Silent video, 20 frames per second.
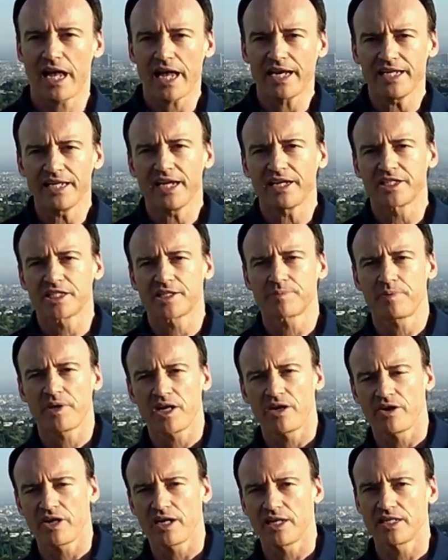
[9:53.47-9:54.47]
any
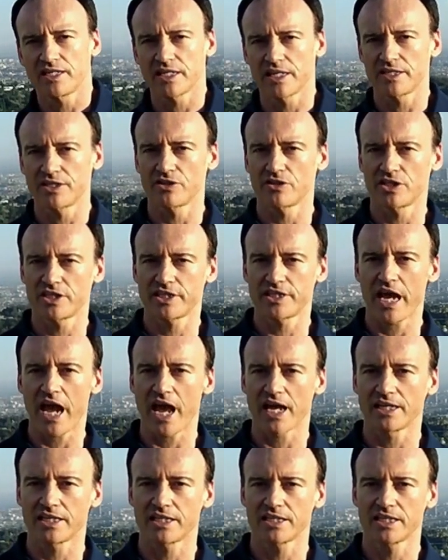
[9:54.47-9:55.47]
experience and
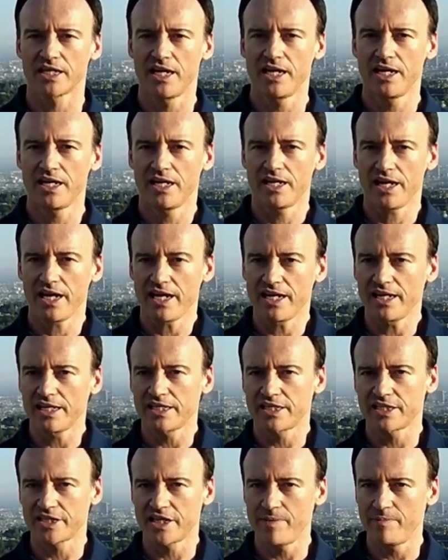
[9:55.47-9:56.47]
success in
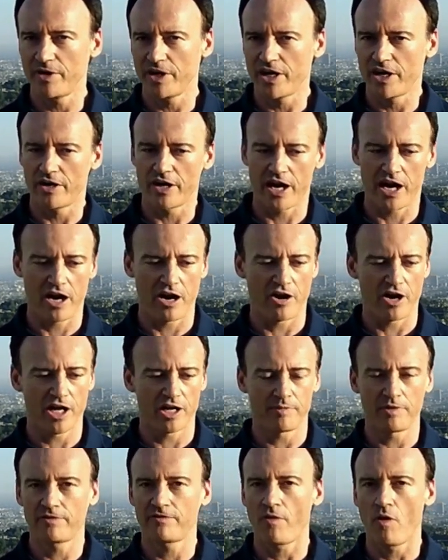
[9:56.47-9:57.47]
a similar
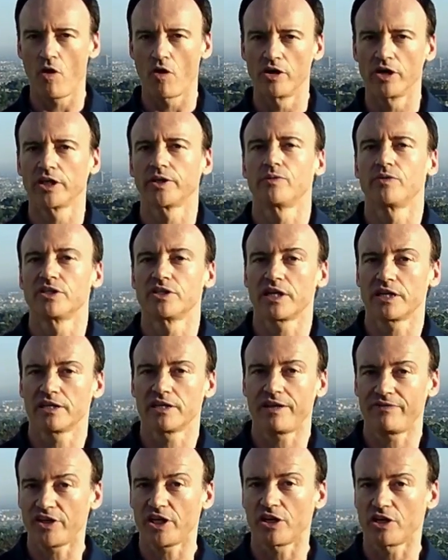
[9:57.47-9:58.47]
area before? In other words,
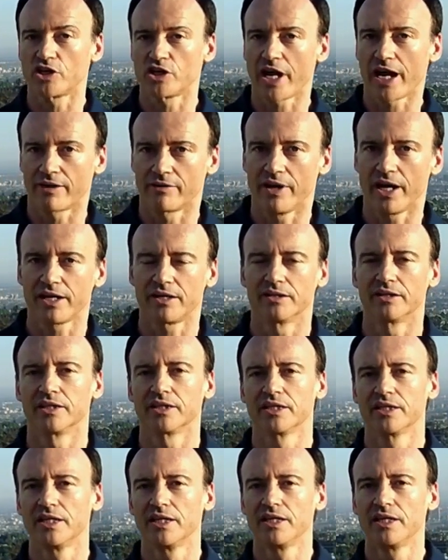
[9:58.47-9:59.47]
have they got a track
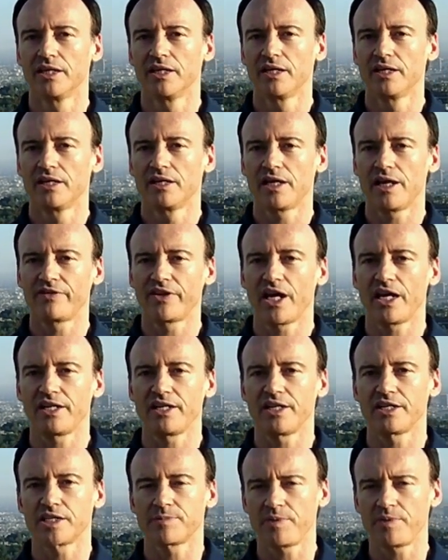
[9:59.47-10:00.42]
record? Have they had the